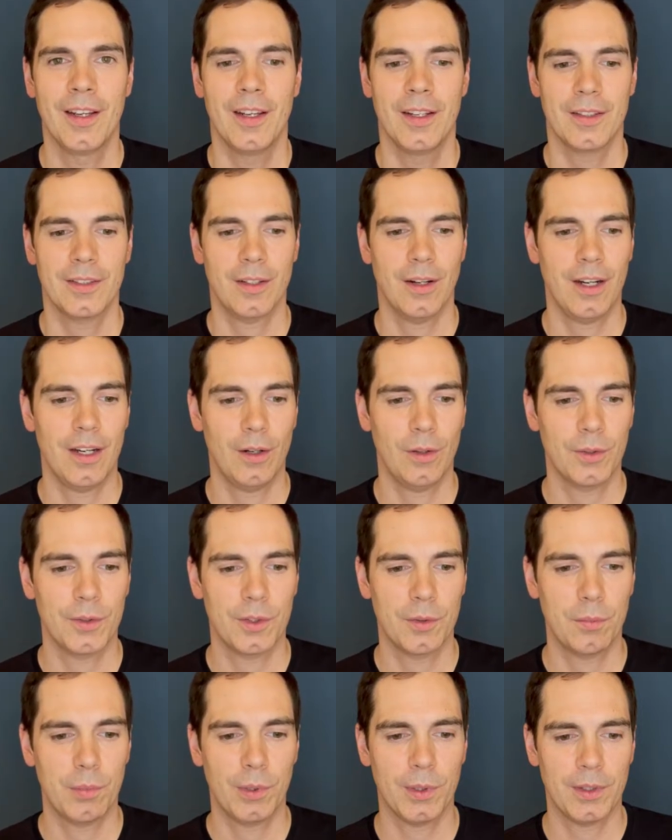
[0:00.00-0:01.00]
So I
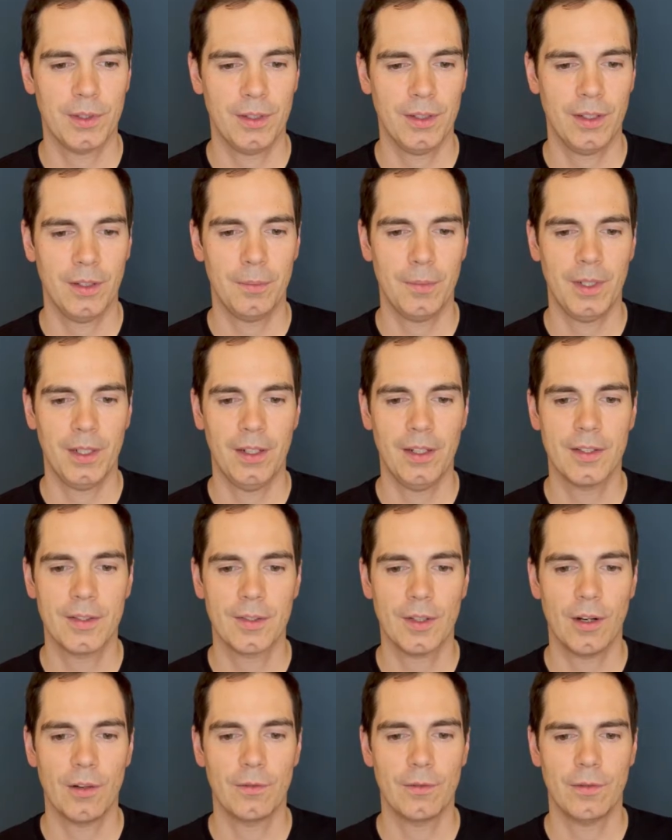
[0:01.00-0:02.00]
also put a list
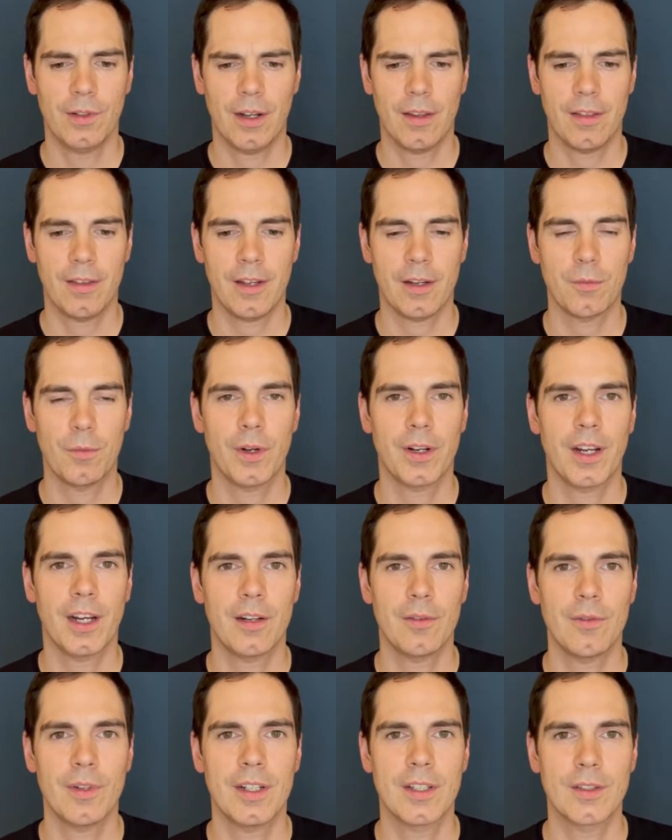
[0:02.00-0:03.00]
of, I think,
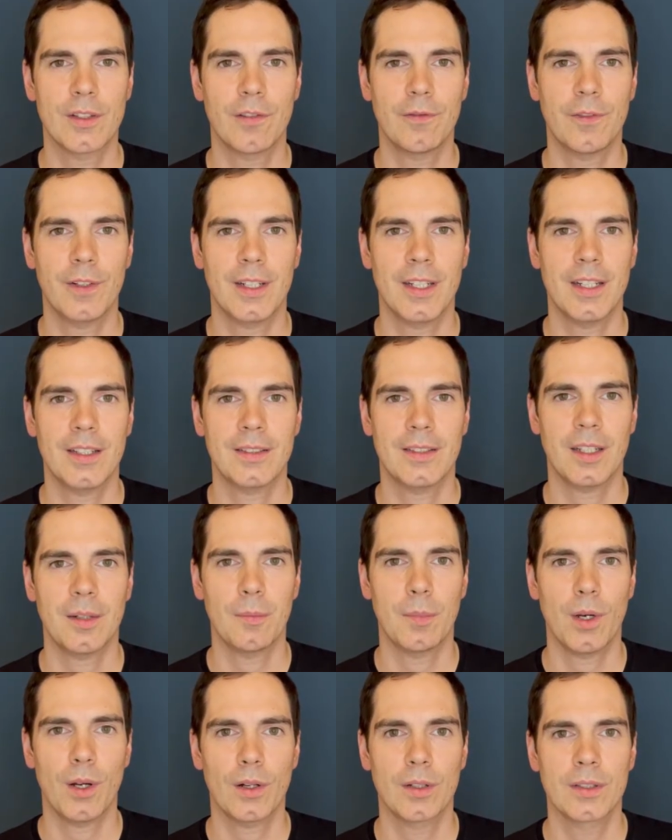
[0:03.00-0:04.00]
100 software testing
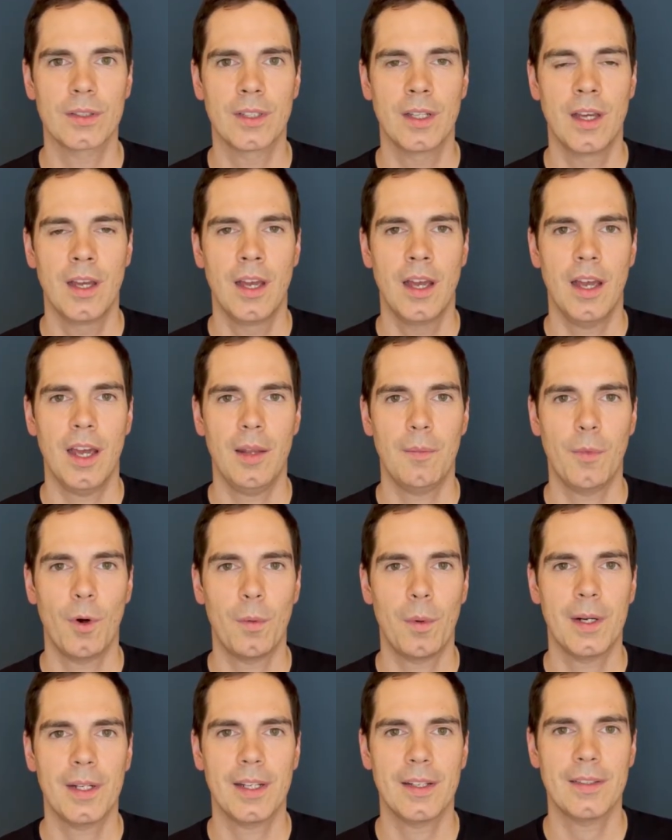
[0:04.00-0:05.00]
blogs and
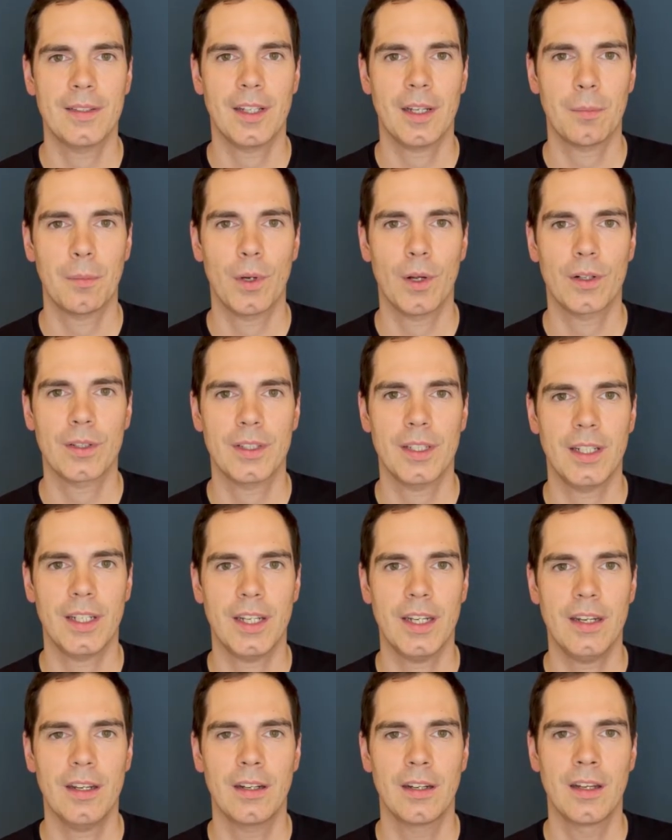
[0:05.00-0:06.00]
mobile testing blogs in
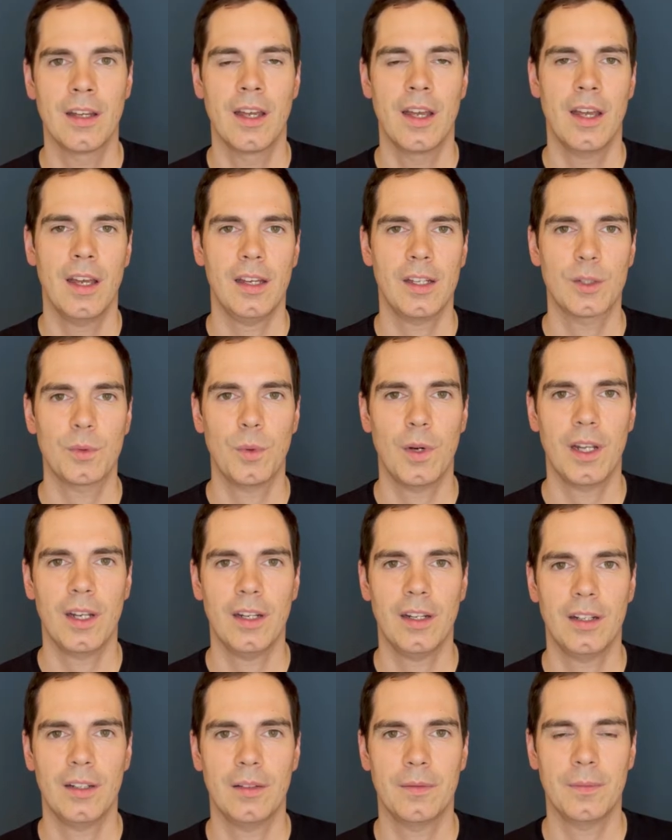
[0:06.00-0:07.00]
here, as well
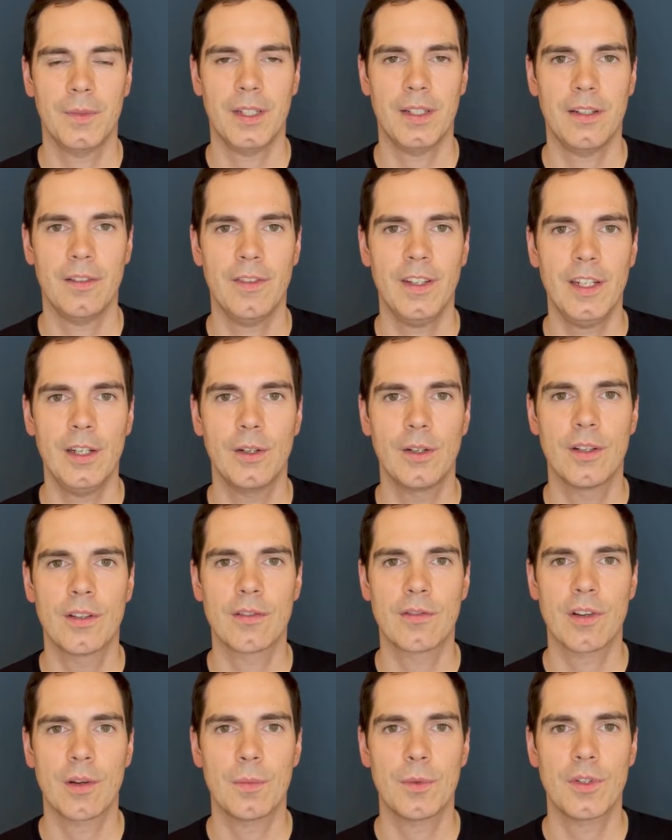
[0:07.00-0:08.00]
in the video
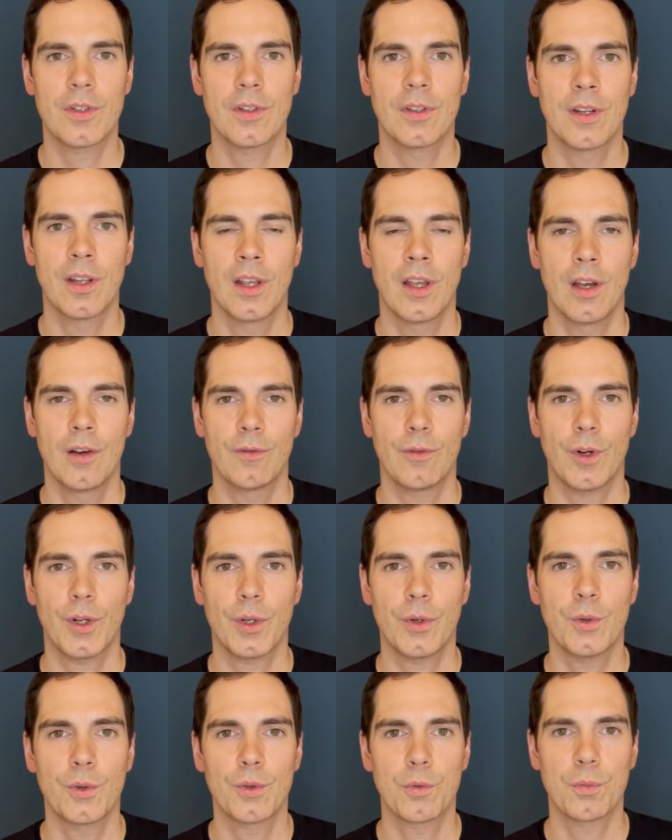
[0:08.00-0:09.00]
description for
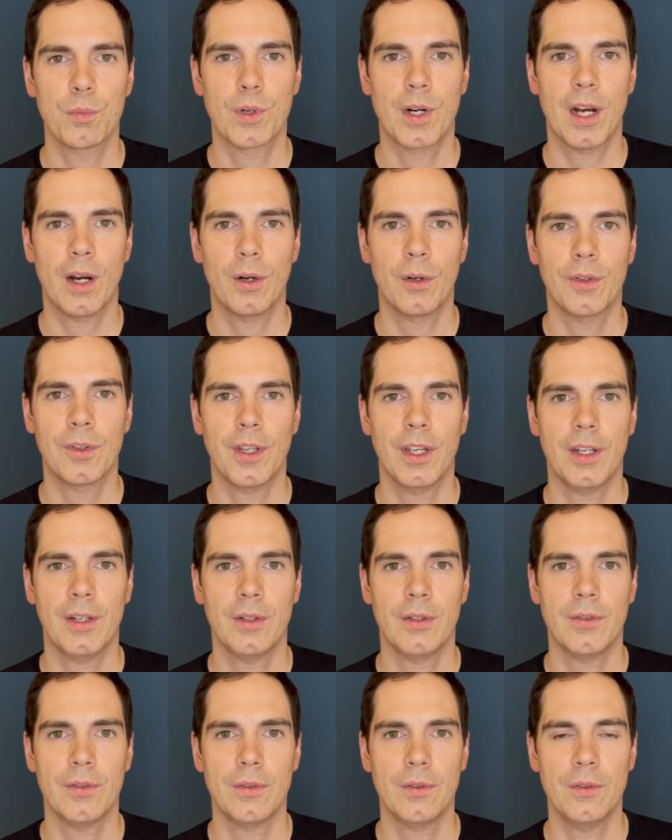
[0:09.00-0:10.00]
you to browse
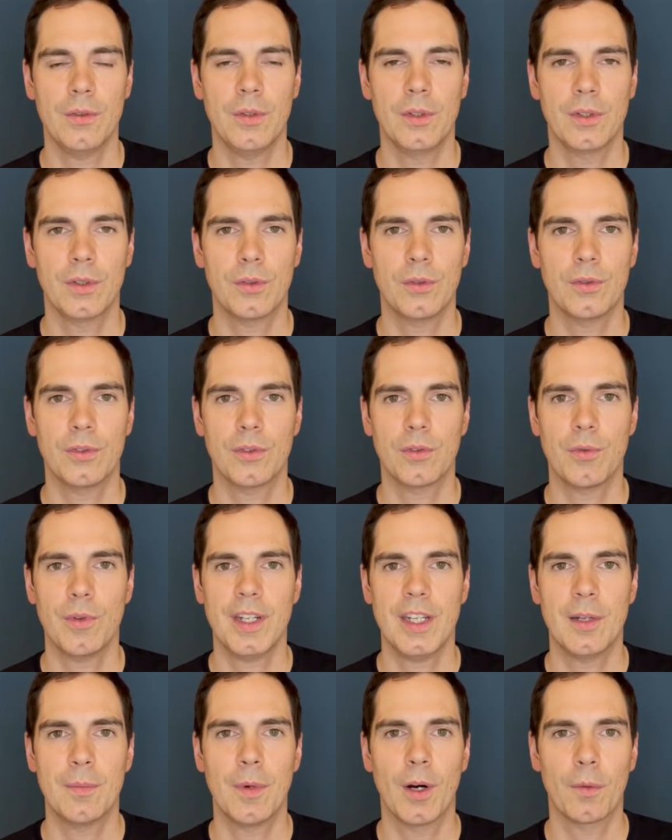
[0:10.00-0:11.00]
and to
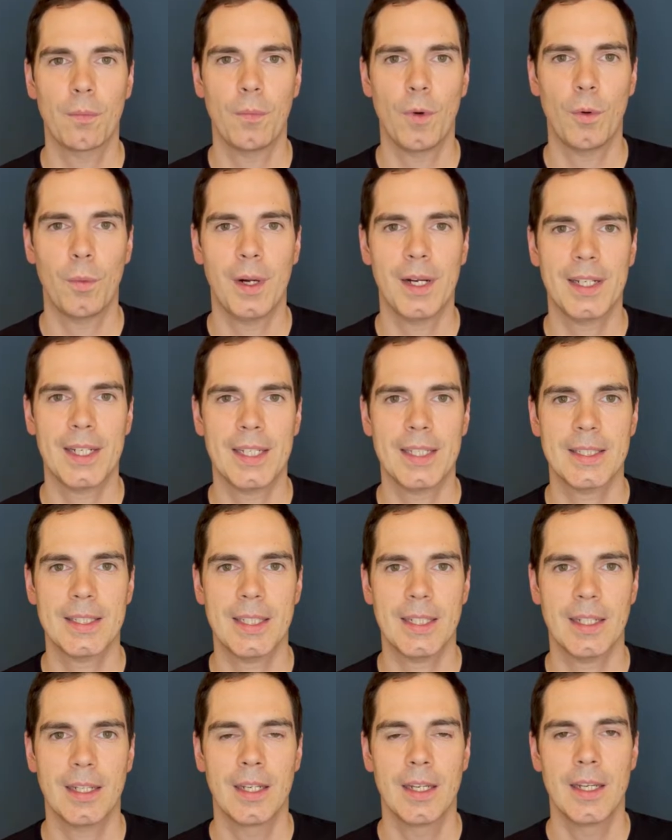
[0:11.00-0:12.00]
read about mobile
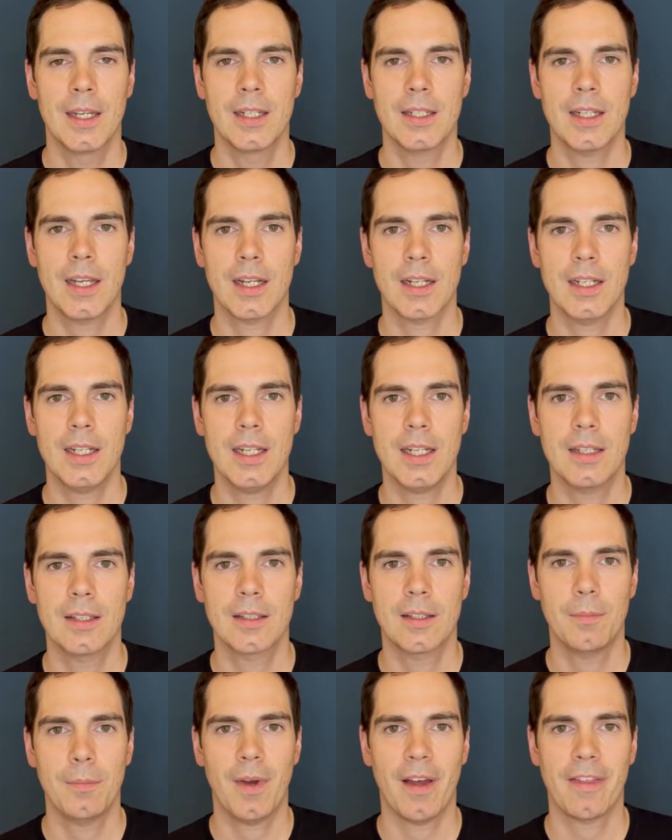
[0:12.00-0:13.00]
testing
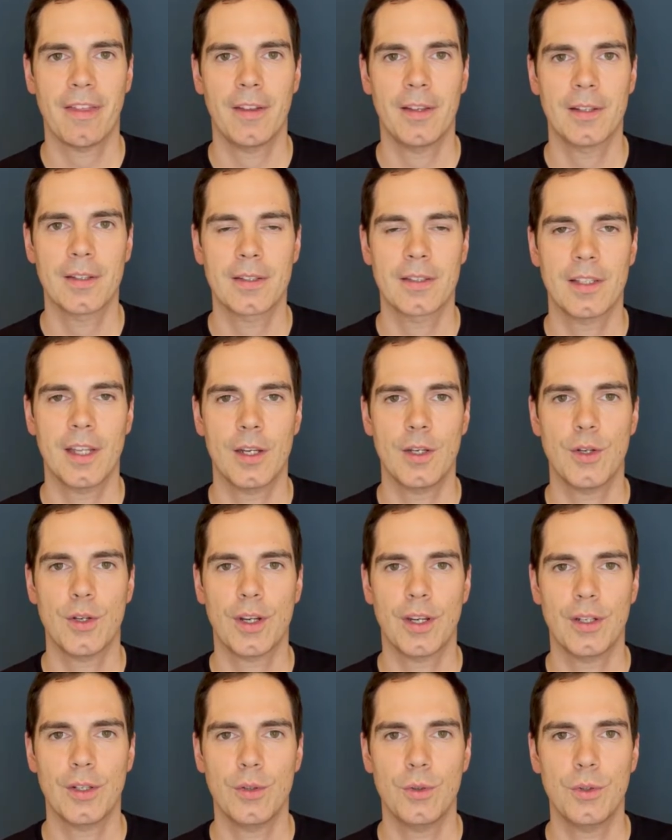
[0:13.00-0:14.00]
techniques, methods that you
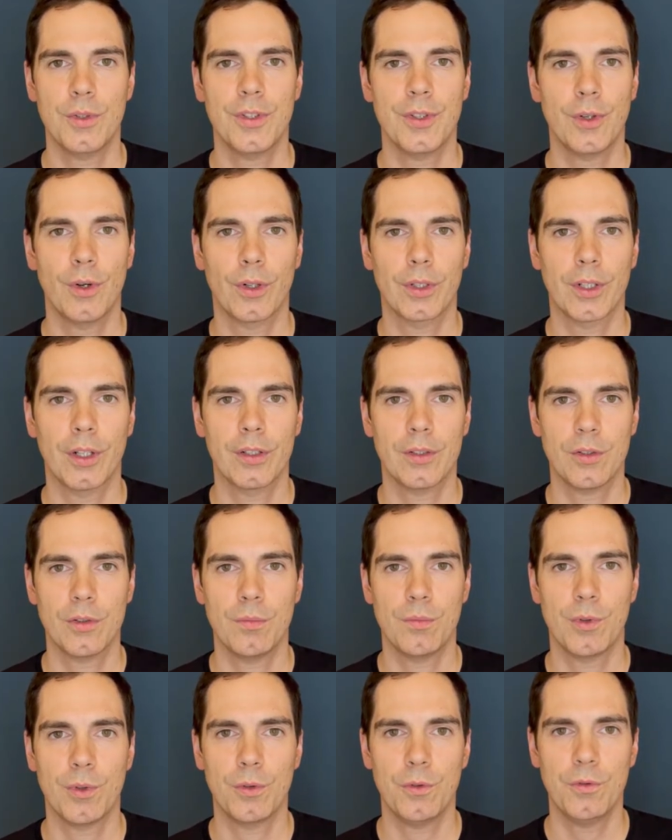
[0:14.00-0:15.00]
can use in order to
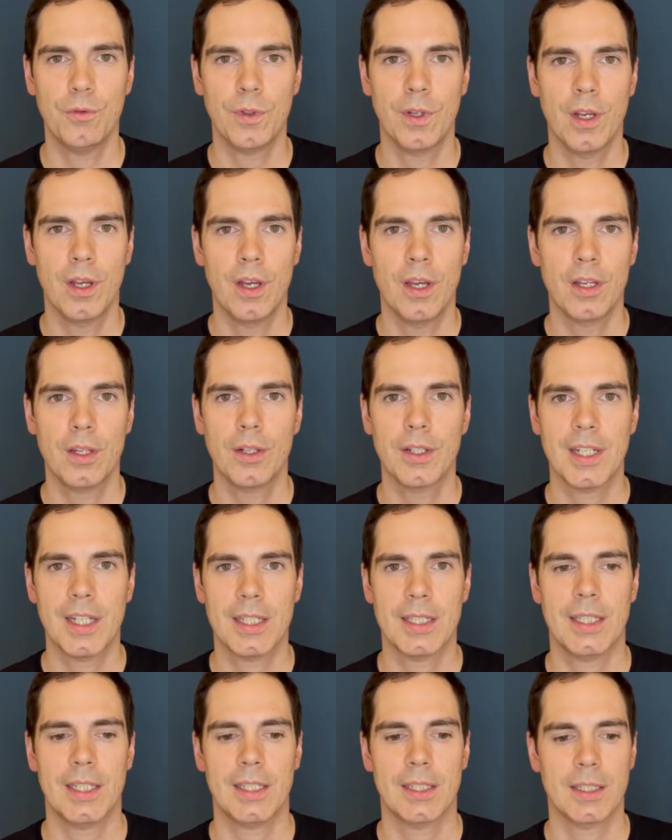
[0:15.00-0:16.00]
improve your
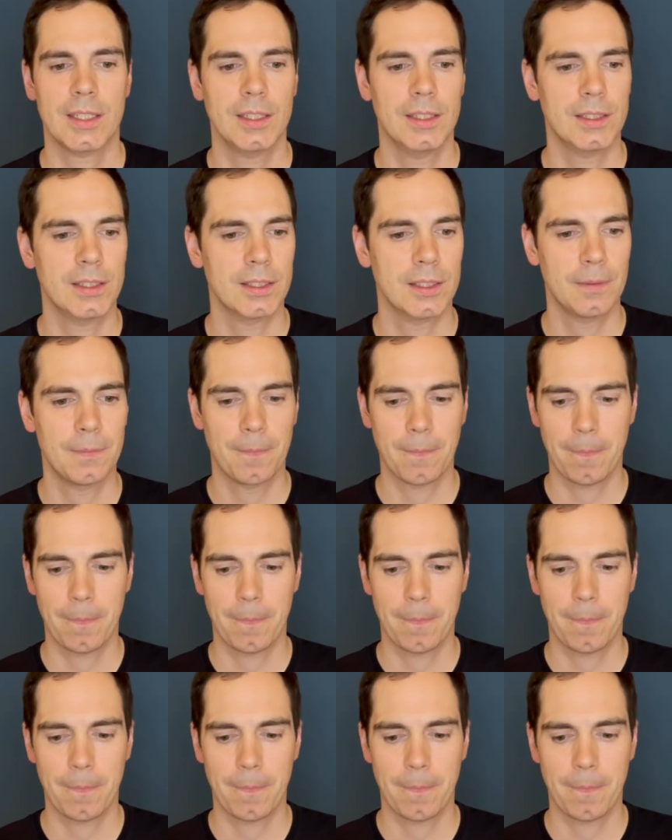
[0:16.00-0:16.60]
testing skills.